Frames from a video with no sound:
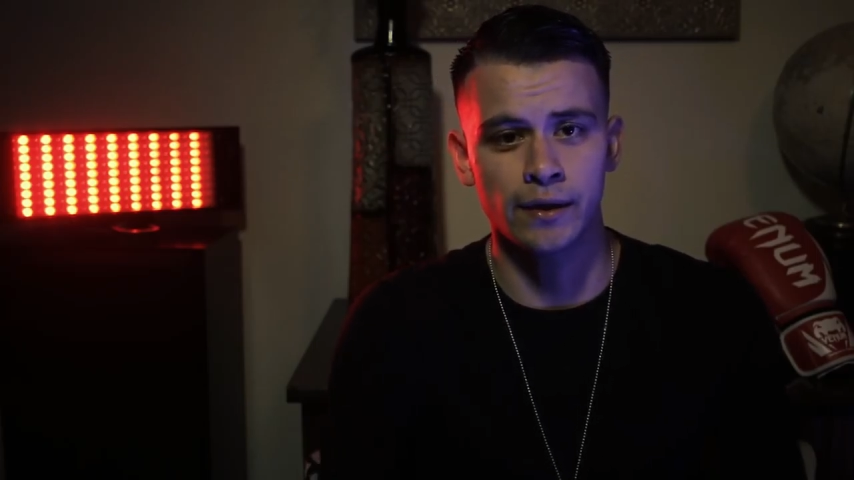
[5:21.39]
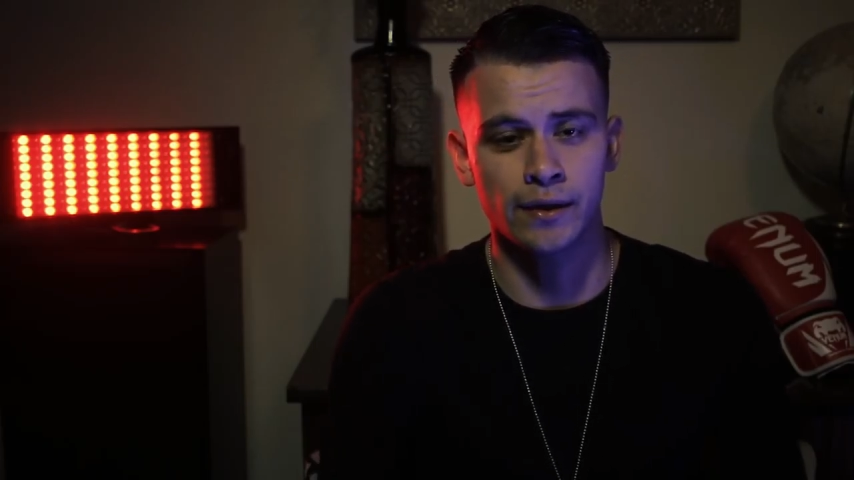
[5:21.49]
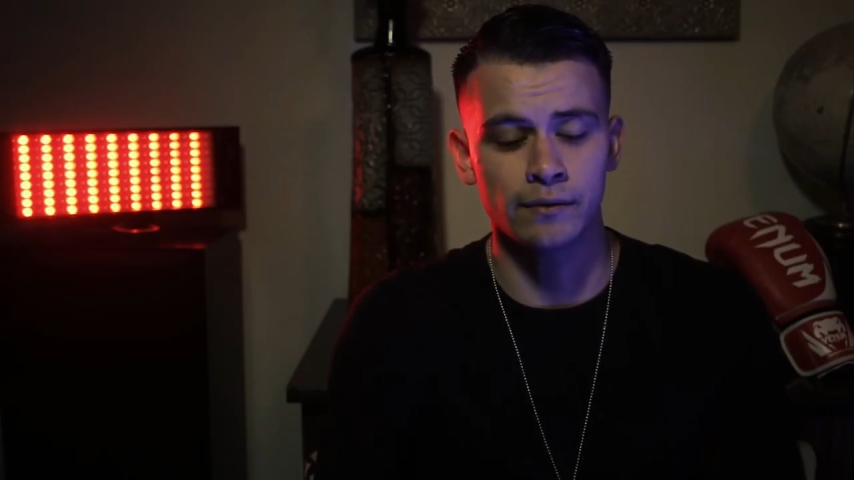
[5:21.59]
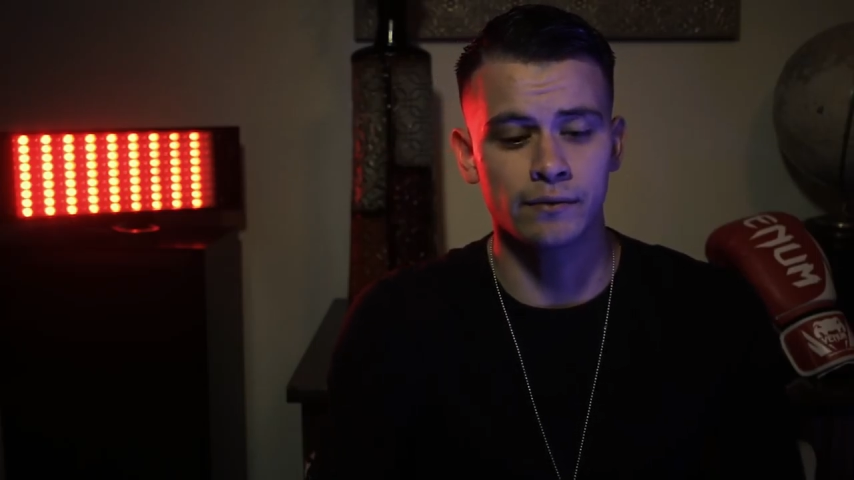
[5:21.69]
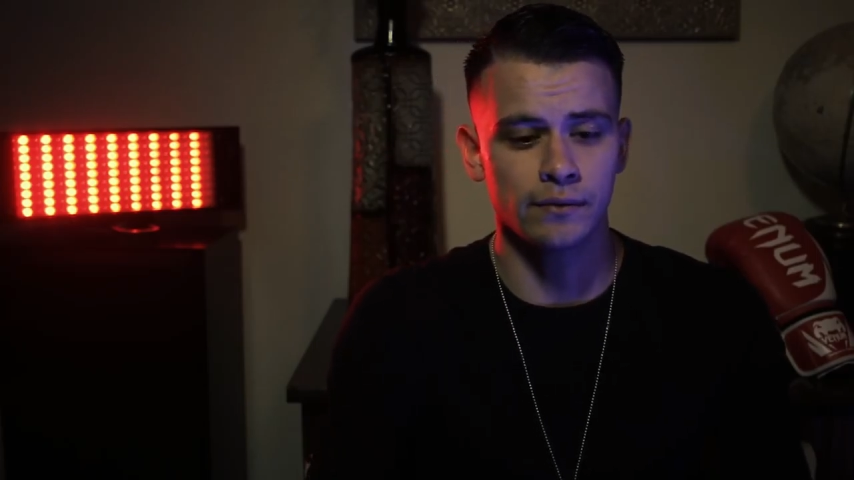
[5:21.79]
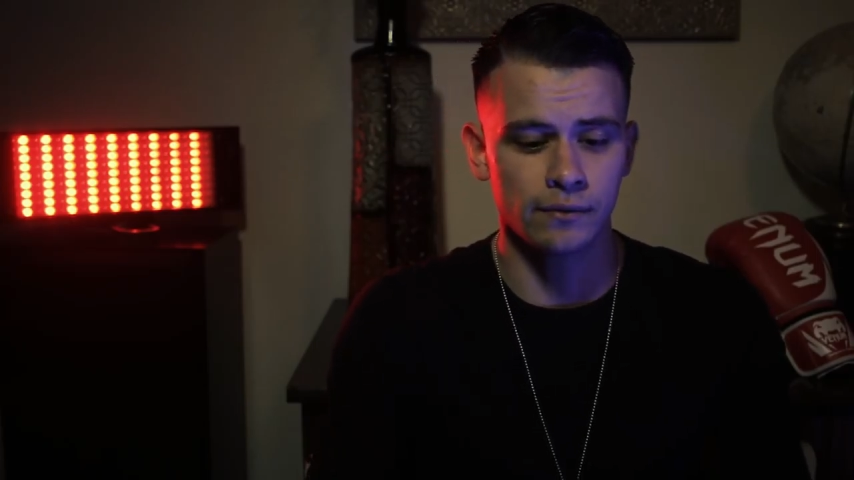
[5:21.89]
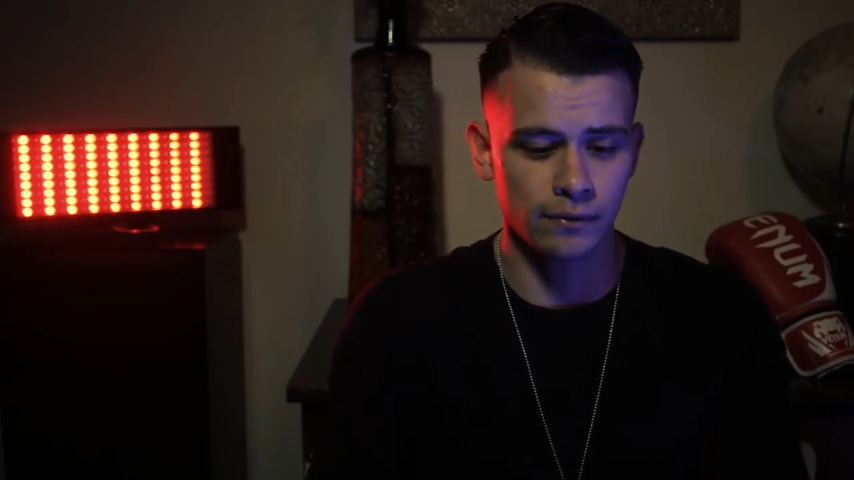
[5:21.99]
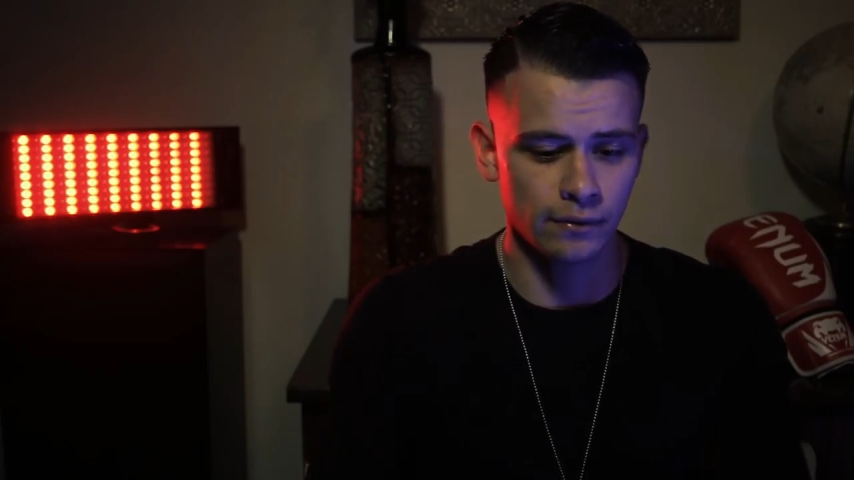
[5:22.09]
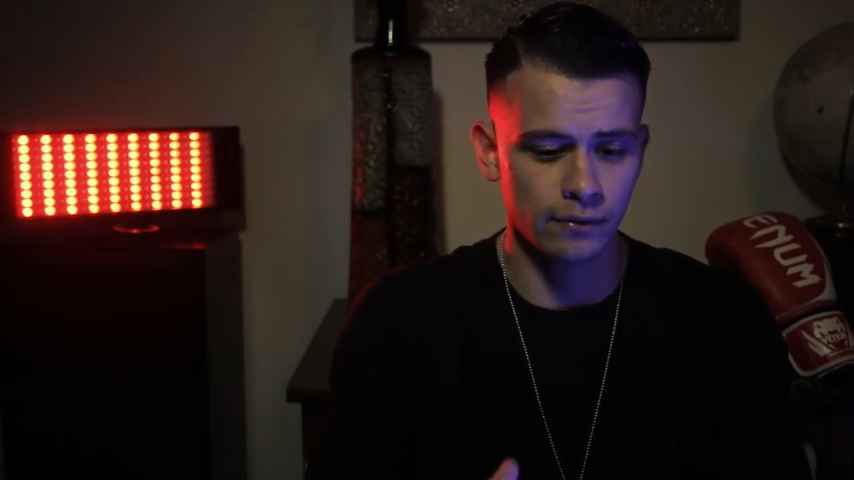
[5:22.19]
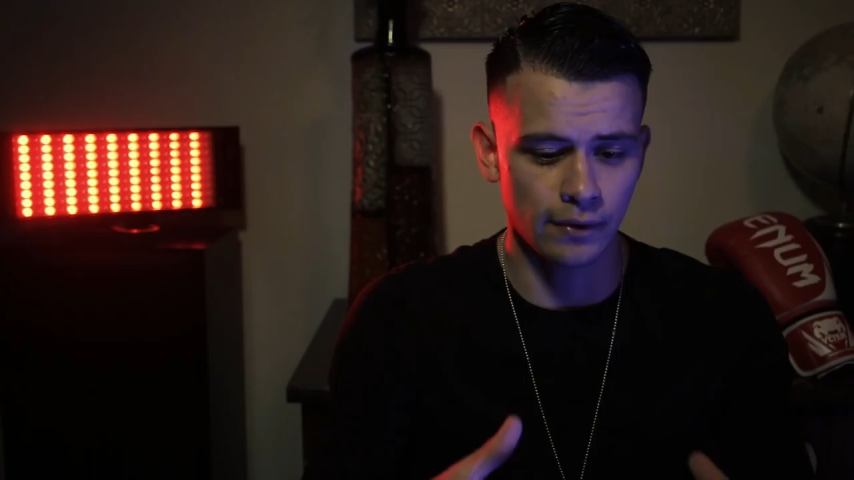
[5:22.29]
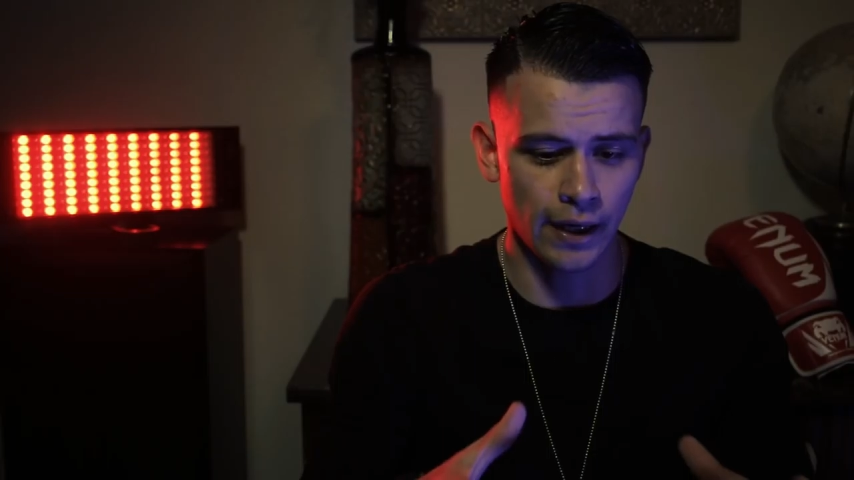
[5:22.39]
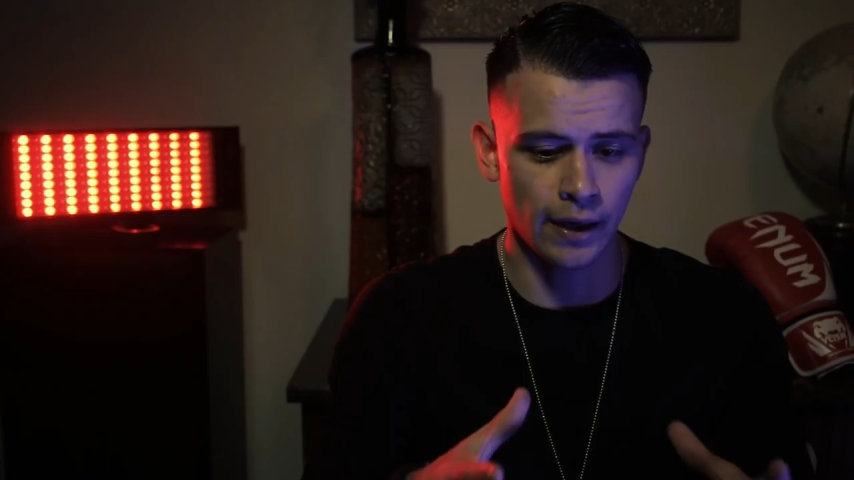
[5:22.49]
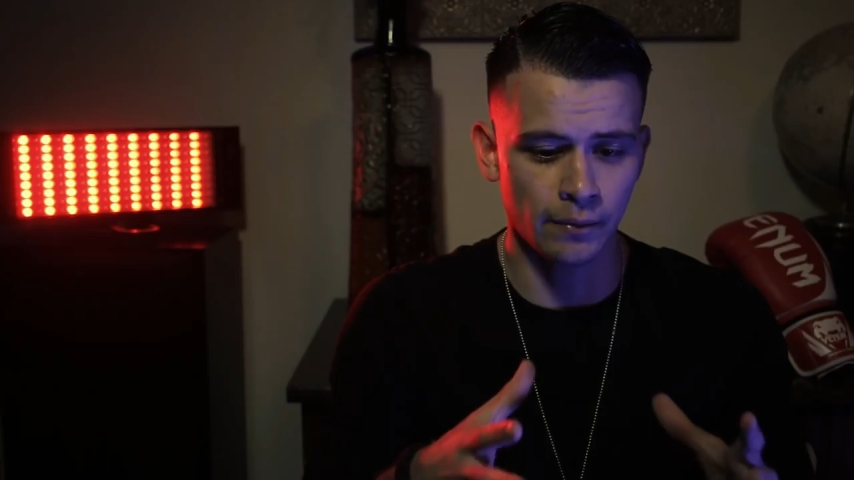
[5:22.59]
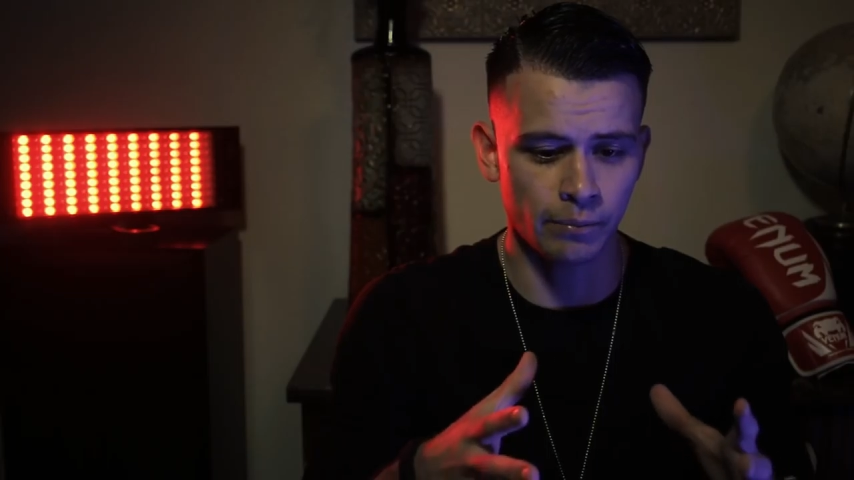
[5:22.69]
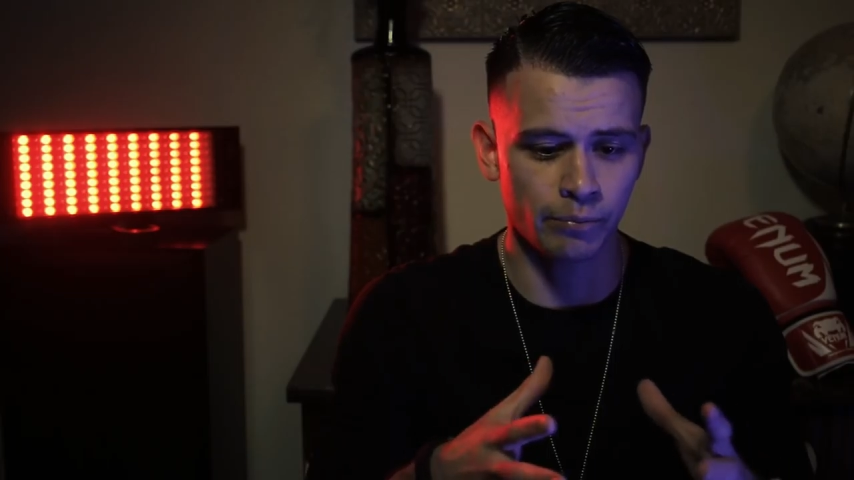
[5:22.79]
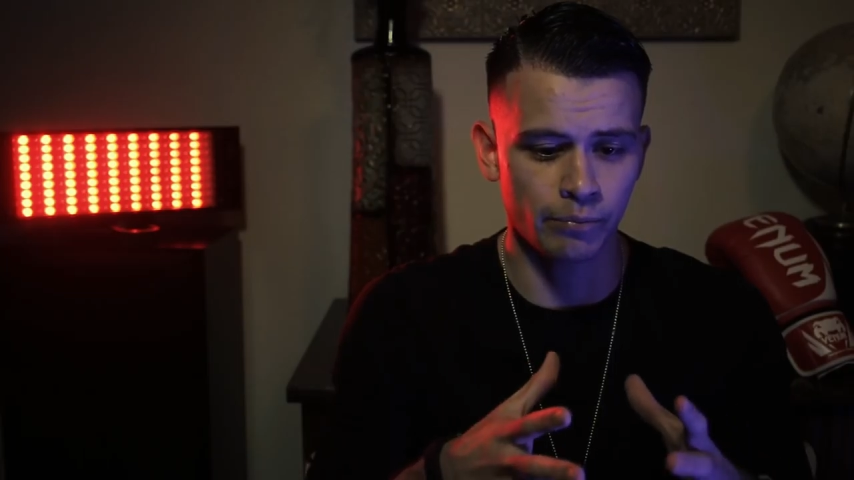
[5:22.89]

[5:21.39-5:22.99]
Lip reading: and